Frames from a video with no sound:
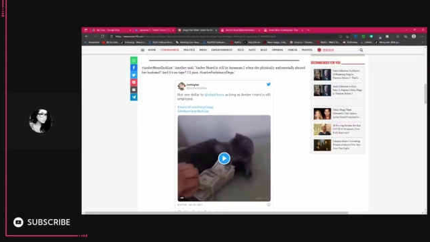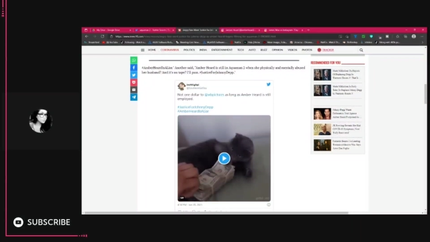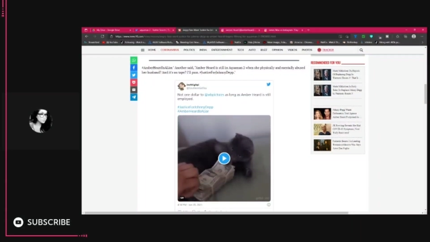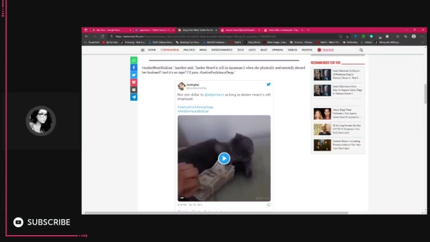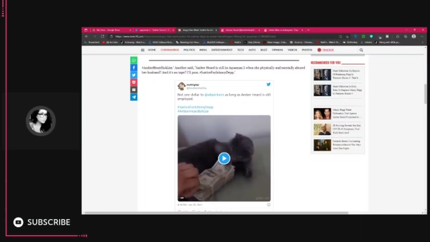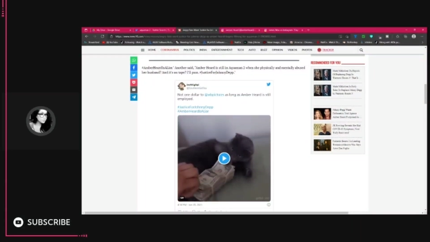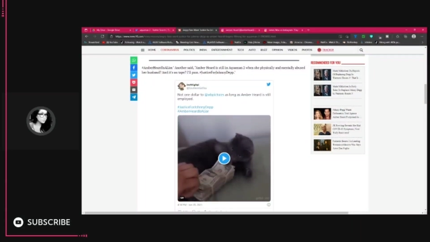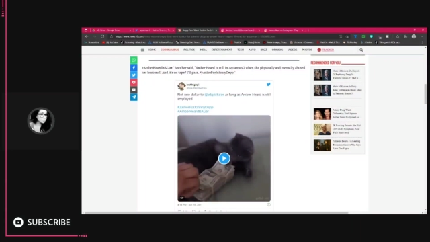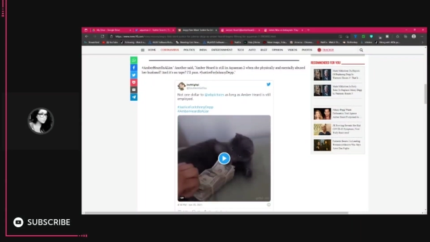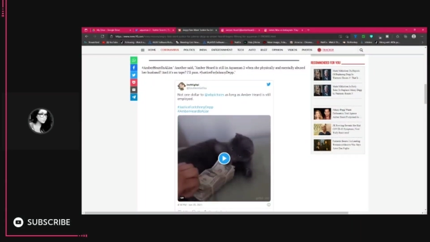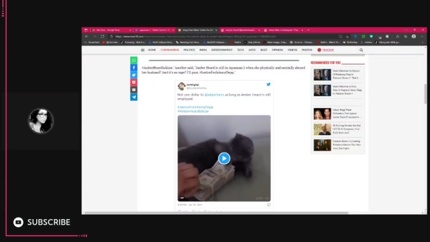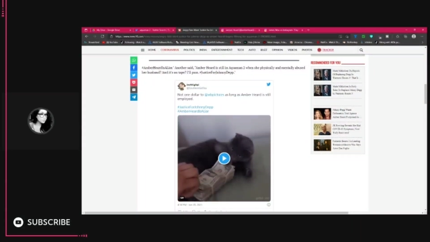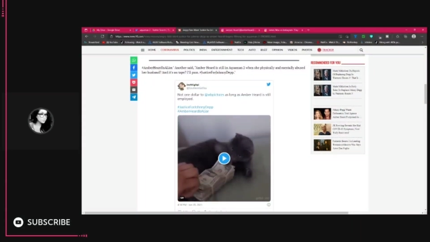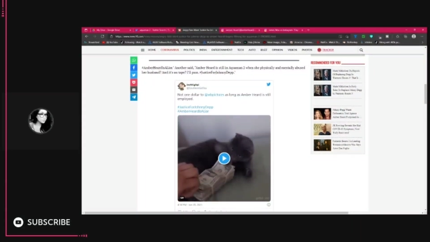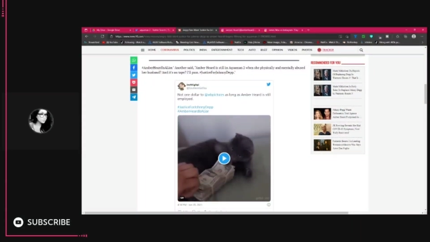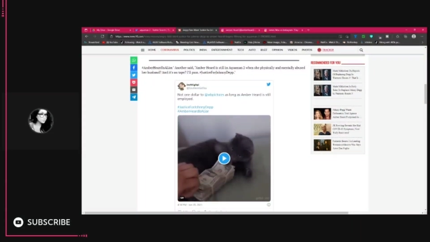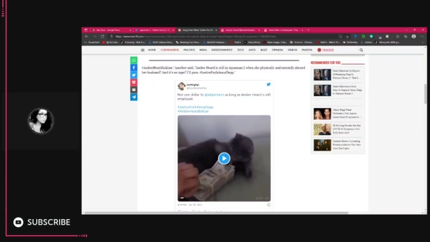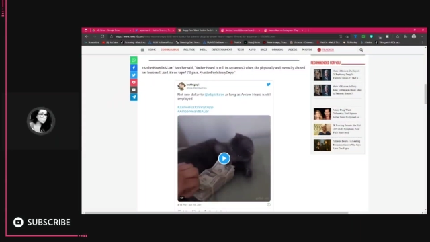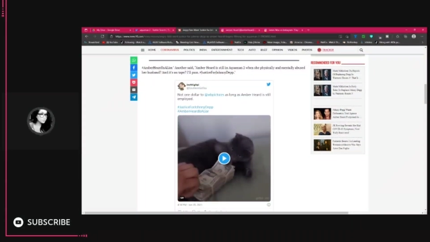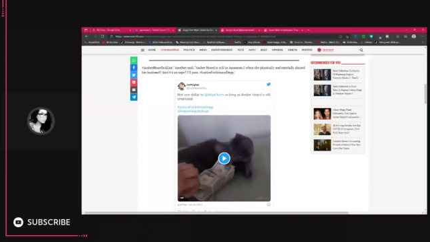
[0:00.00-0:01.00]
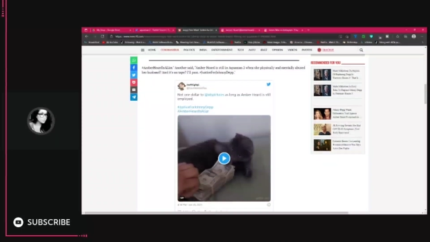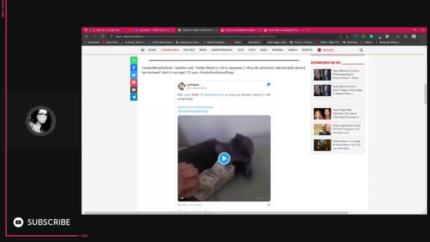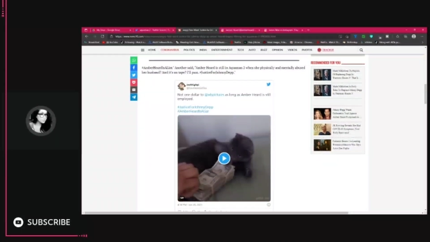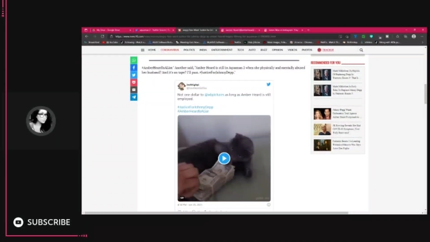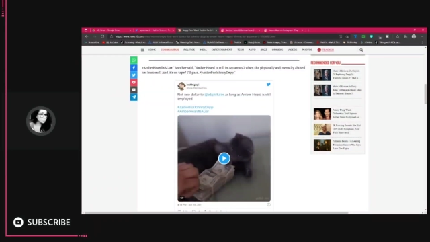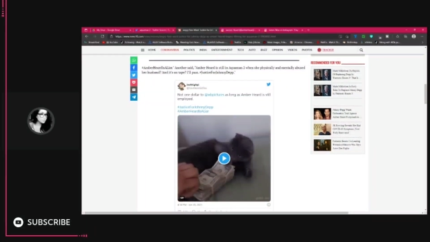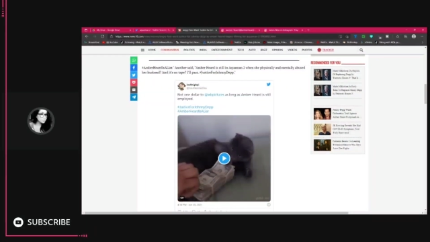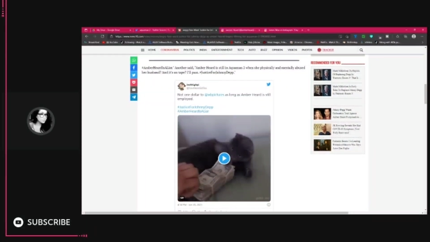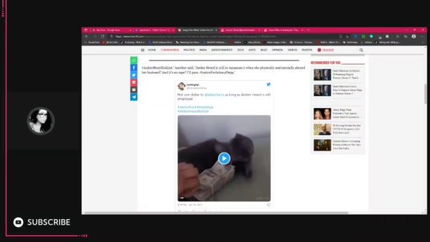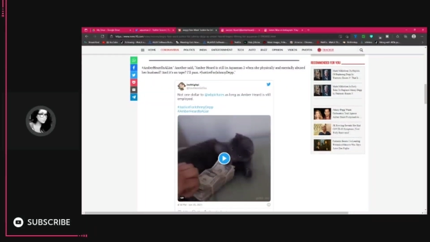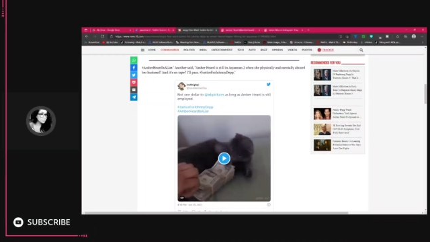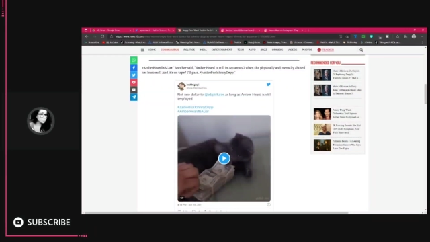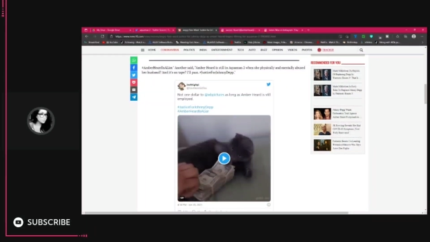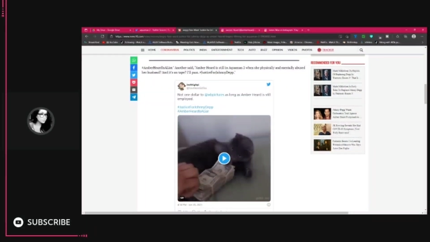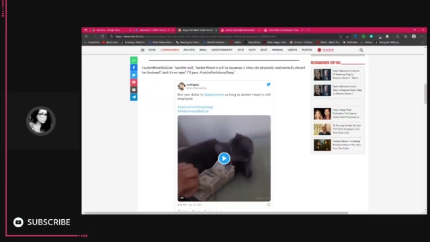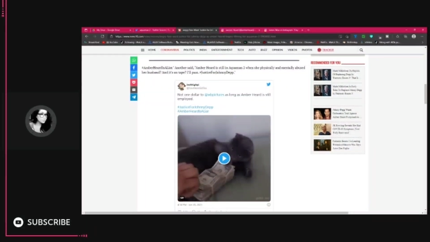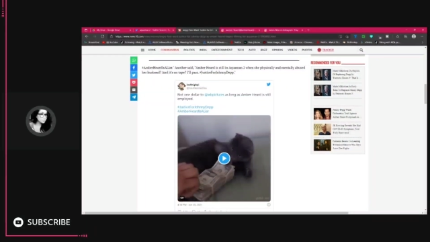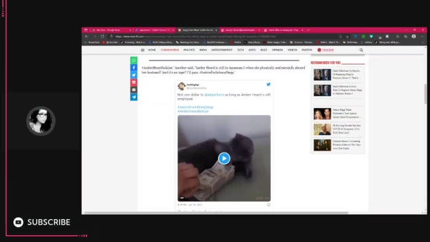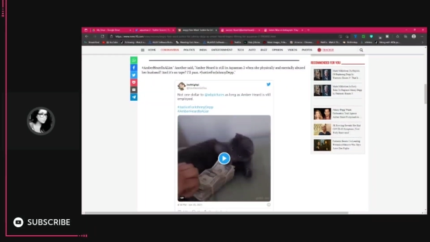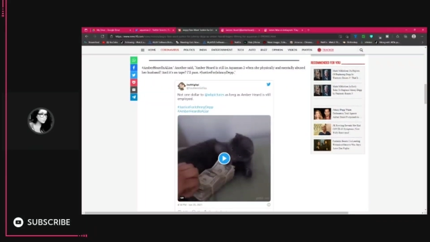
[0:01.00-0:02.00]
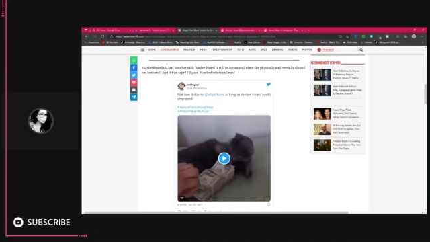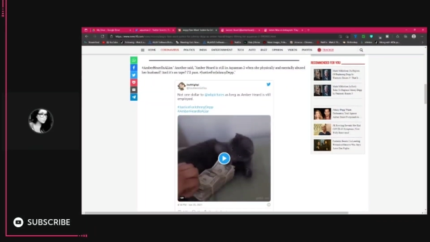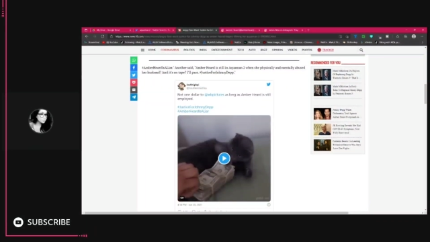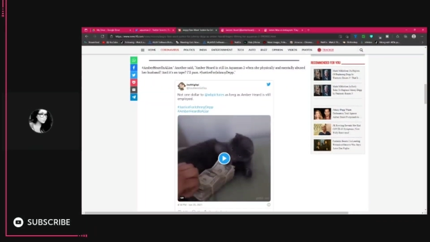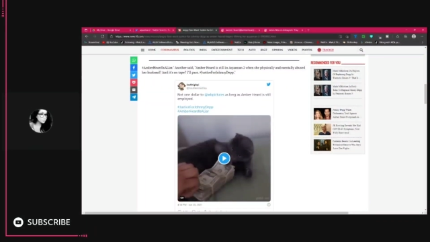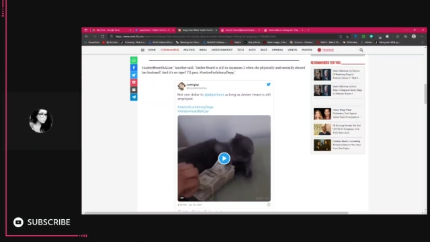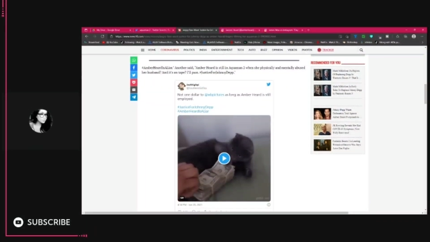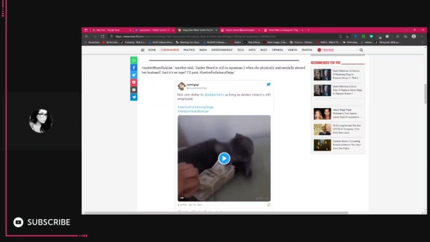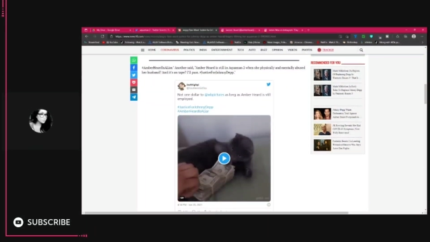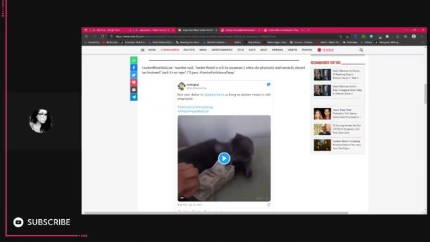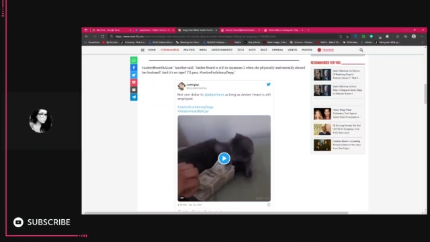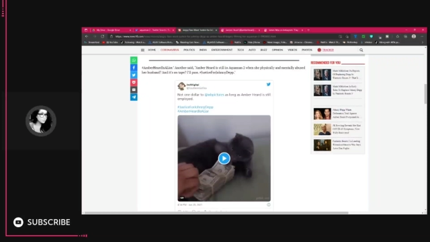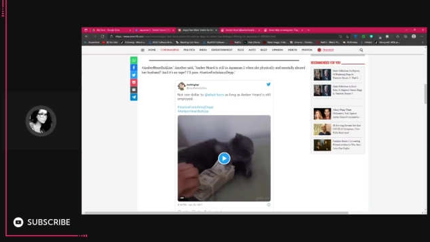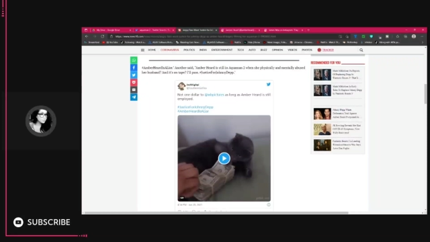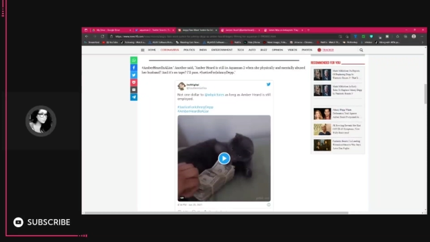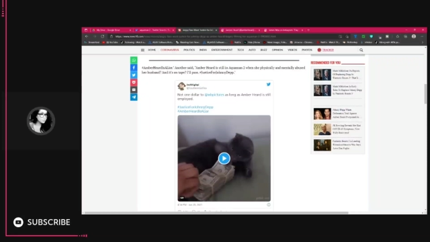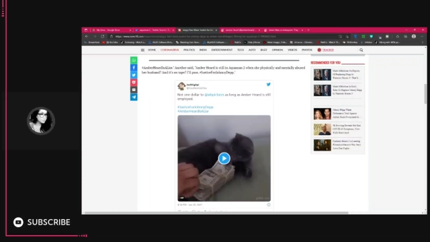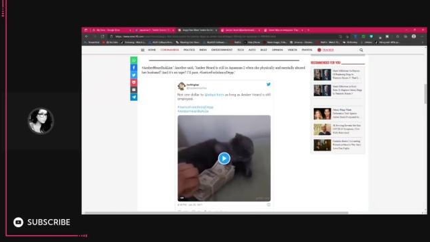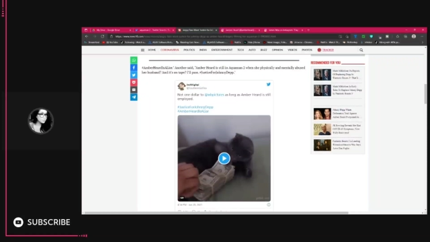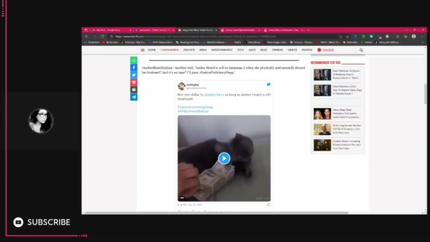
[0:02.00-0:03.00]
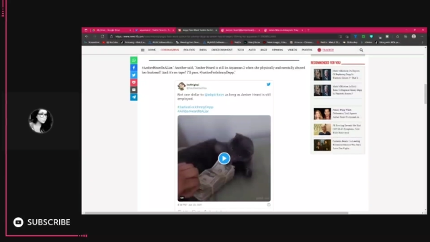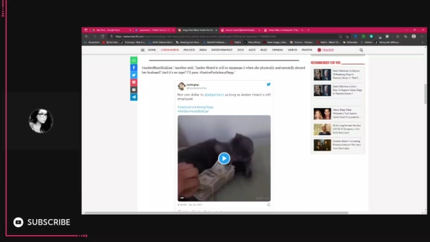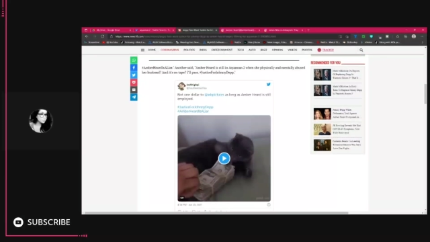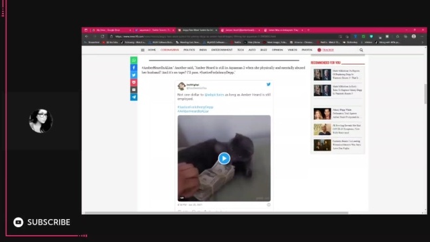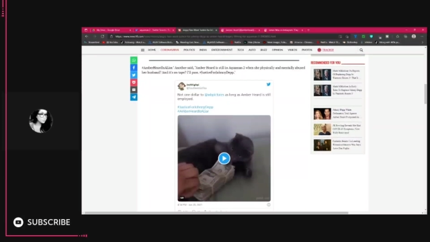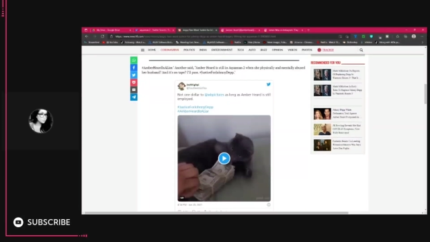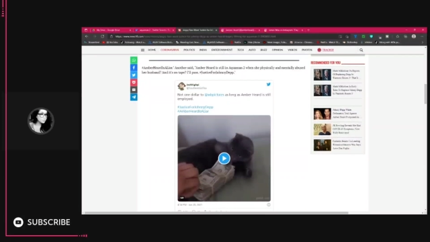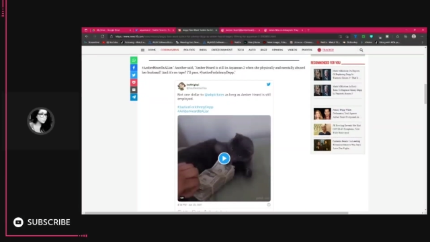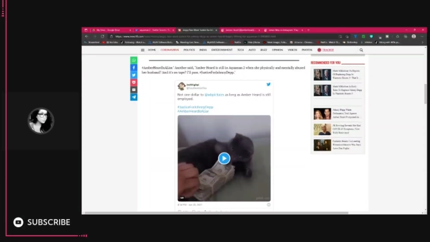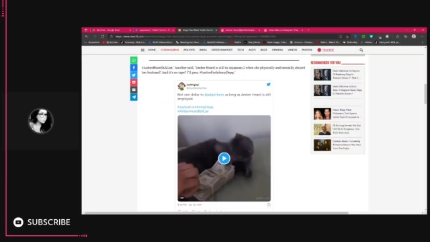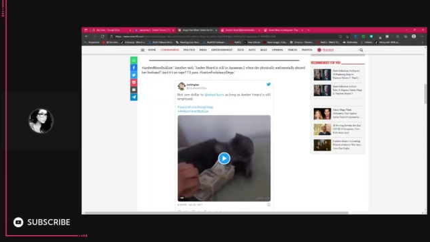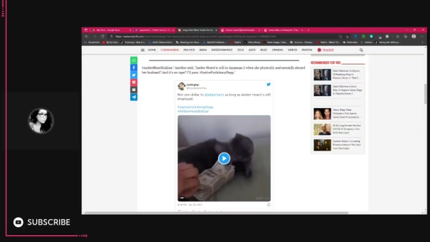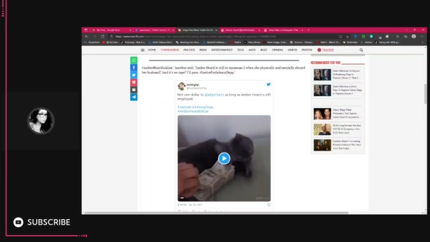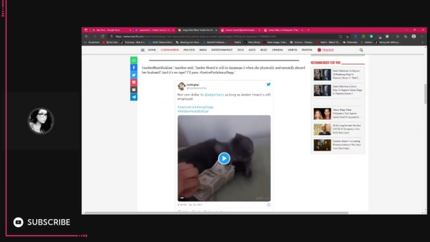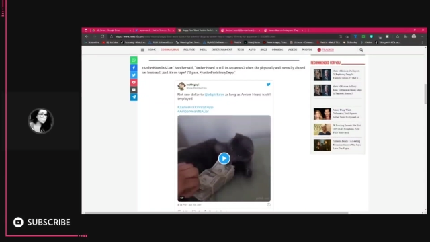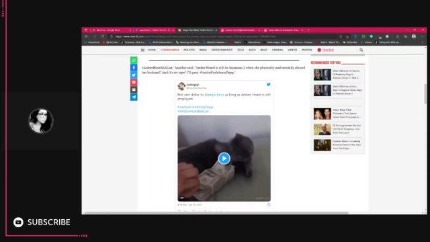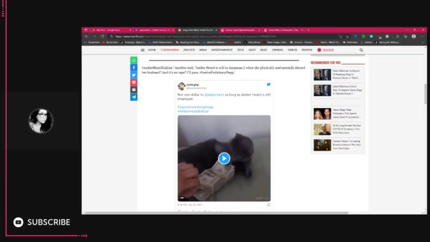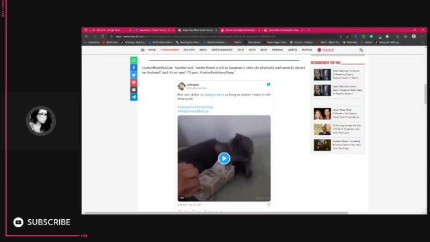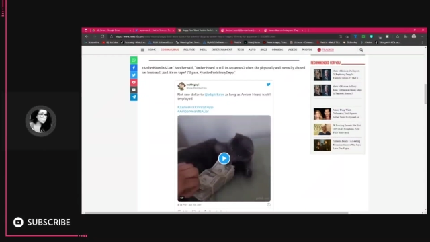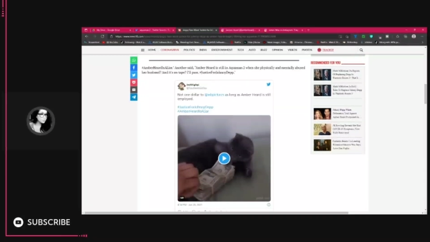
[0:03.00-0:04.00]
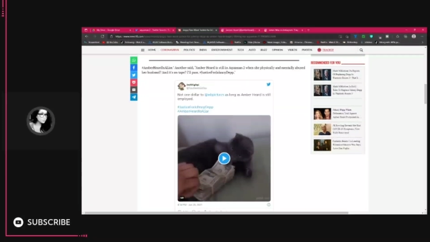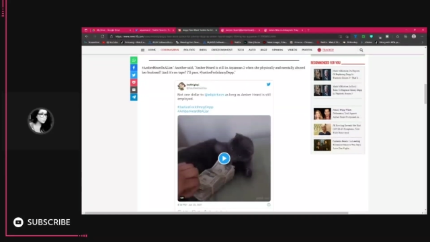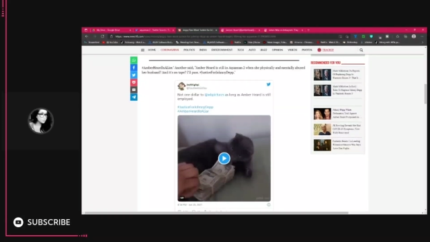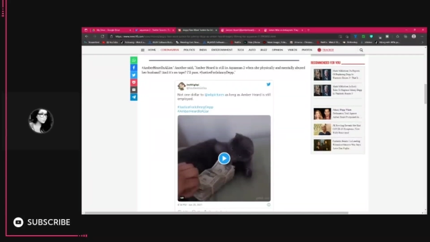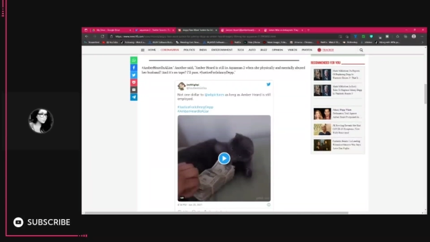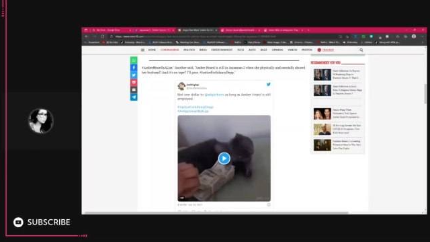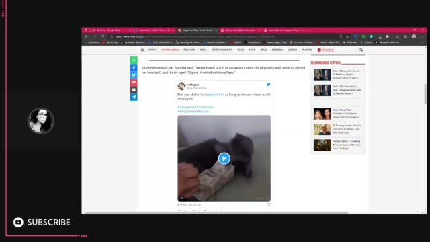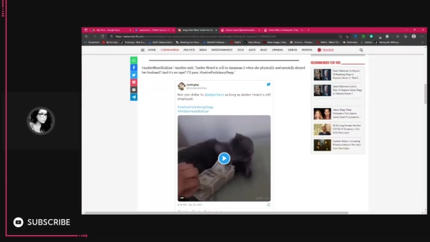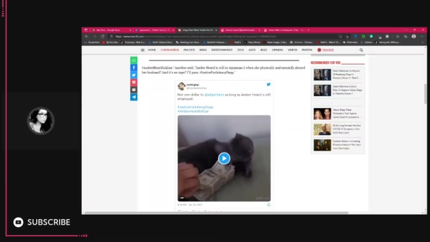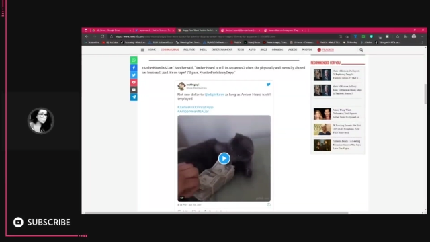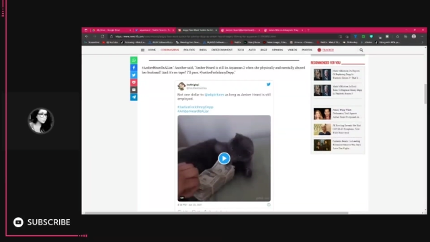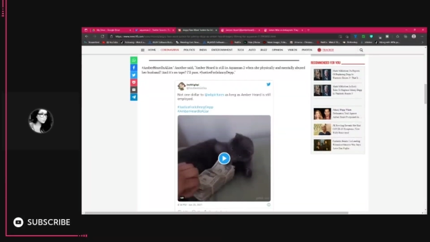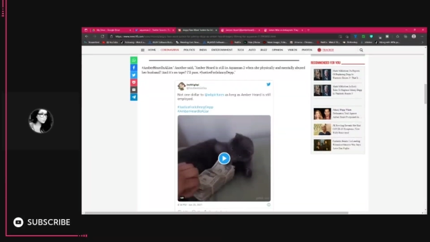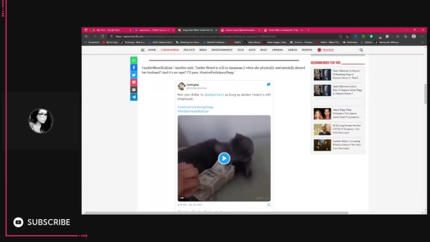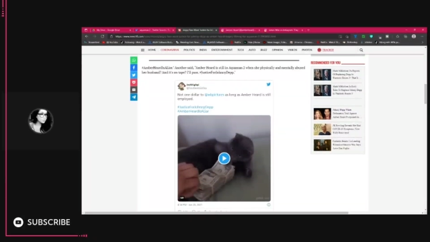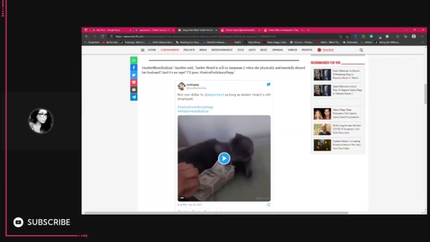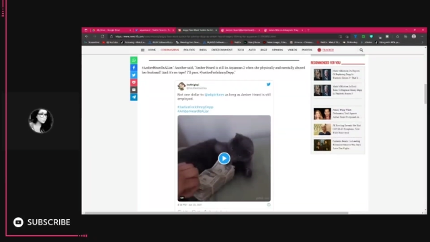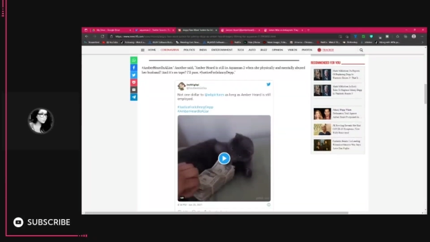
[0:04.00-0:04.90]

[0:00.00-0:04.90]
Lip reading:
Nobody's mouth can be seen.